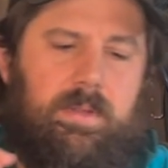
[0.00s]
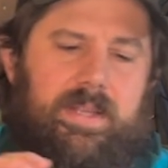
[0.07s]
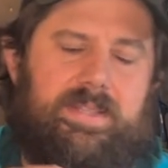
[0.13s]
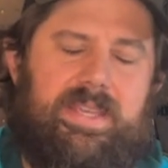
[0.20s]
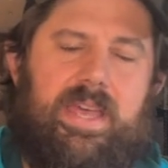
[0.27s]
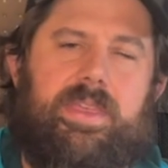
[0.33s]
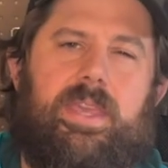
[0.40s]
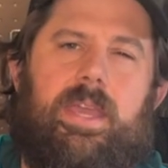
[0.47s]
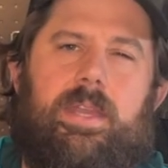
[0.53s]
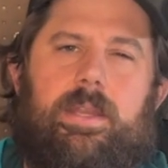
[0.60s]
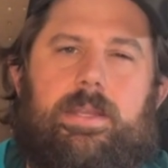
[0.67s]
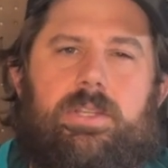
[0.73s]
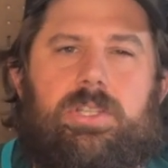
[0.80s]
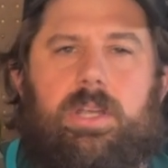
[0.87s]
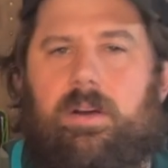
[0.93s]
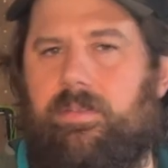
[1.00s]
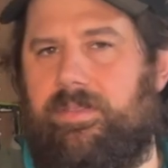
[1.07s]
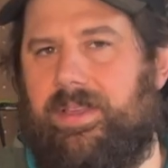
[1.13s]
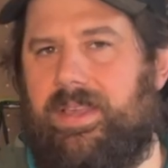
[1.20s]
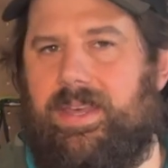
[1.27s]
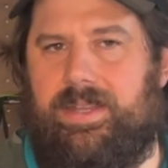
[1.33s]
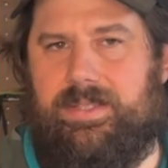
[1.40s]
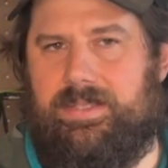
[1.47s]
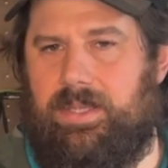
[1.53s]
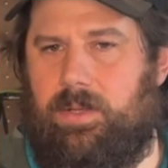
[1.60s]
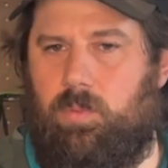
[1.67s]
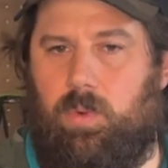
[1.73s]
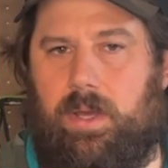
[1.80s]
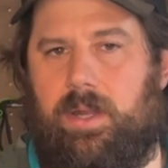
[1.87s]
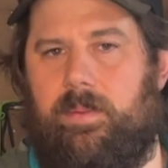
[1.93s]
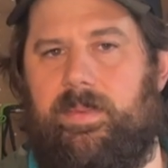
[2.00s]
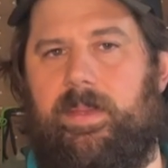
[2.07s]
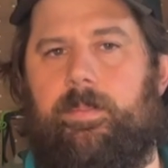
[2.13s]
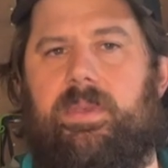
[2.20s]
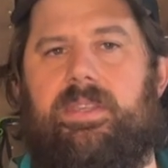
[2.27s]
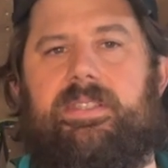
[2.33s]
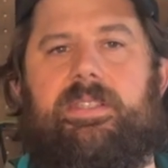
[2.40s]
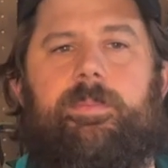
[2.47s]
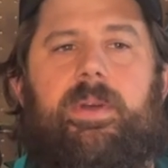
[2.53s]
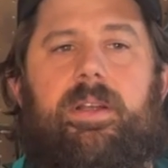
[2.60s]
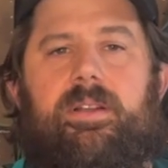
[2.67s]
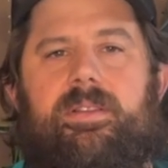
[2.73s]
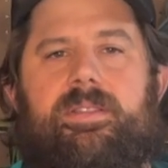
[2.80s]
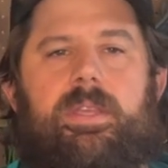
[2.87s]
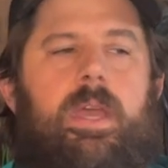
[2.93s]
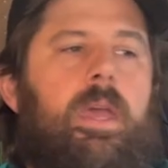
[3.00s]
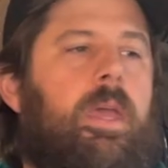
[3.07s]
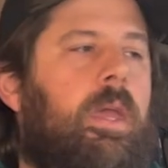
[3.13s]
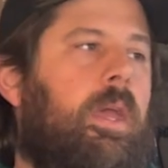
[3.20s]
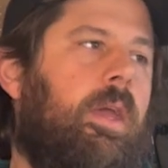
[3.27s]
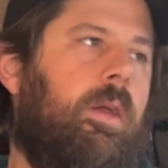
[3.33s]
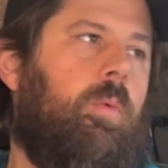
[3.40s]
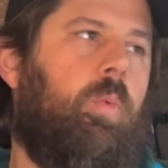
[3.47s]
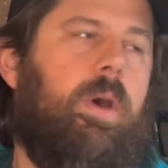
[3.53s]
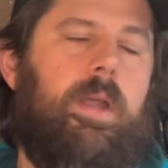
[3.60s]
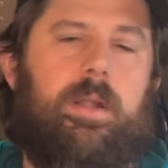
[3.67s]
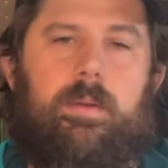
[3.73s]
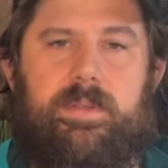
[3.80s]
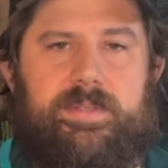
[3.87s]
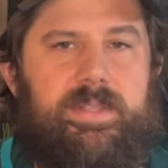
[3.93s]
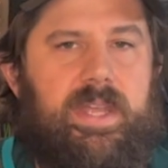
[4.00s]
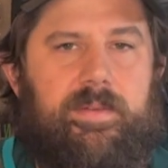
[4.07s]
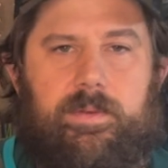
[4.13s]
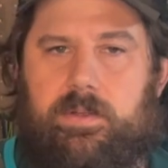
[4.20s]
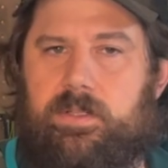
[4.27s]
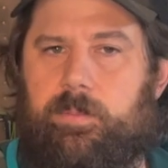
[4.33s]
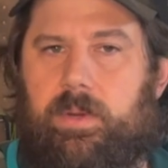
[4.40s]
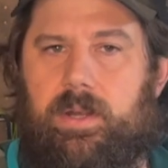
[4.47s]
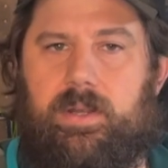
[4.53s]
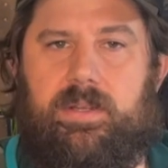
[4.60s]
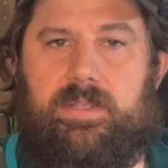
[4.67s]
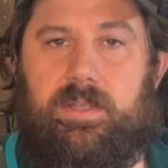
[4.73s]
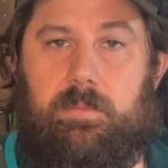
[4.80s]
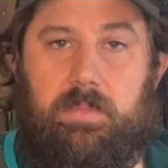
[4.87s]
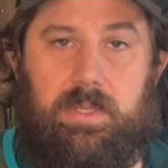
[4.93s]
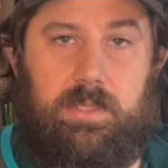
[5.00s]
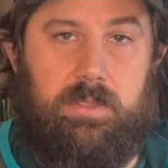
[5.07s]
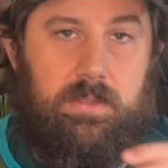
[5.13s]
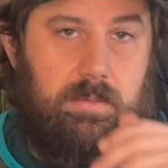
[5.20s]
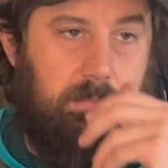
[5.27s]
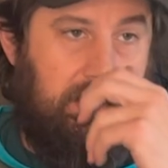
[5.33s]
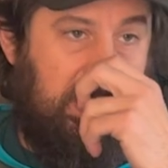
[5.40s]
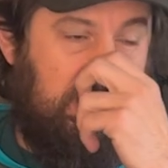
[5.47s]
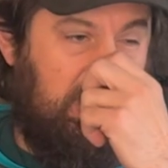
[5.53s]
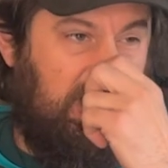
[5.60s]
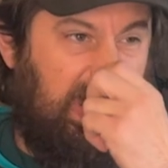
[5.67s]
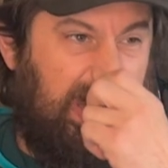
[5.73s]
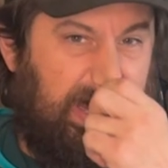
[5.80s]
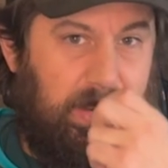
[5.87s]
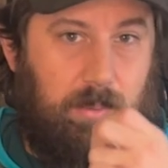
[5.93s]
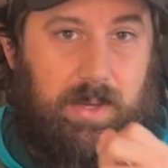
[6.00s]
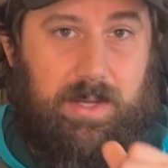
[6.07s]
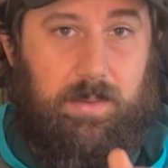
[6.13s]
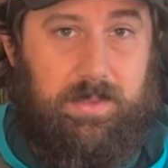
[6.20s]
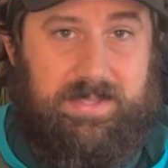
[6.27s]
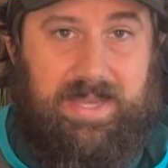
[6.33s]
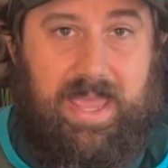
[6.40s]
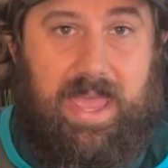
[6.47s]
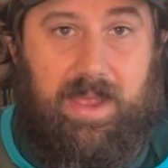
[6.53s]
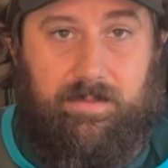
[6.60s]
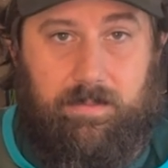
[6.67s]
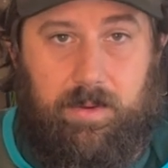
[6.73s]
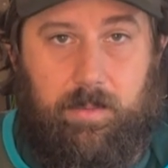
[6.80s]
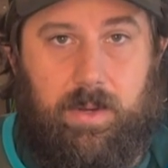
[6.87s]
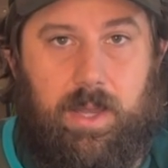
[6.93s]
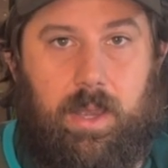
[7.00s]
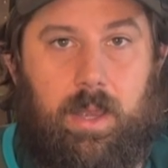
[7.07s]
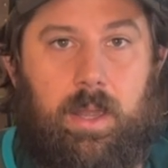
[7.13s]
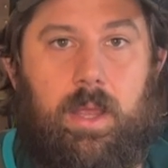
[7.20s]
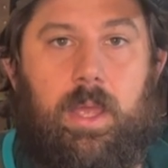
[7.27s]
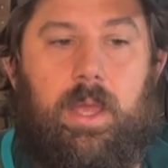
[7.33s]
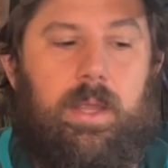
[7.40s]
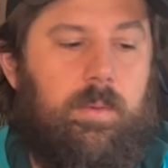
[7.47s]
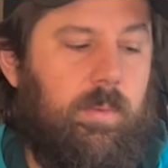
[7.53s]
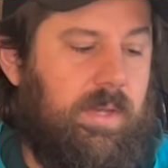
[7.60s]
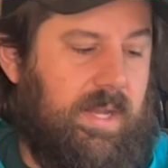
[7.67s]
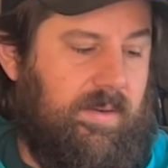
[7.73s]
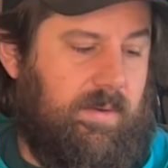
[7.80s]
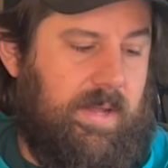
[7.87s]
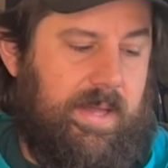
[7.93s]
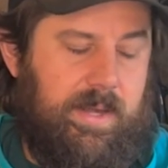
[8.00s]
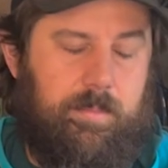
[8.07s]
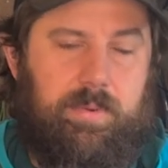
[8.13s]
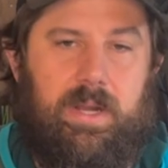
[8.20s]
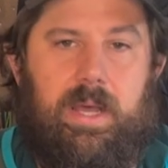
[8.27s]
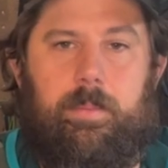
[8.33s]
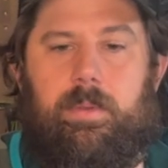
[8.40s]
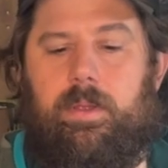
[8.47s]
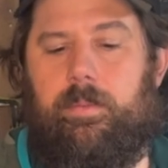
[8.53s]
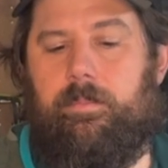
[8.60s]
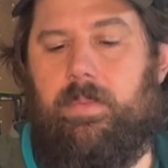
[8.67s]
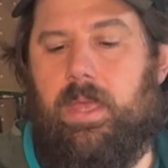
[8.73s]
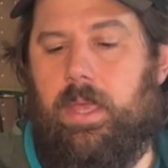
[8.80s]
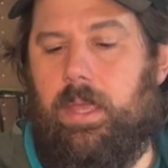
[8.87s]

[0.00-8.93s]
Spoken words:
like Death Canyon Shelf that kind of said water might be sparse. Water was never sparse in mid-July. Water was everywhere. We never had a problem.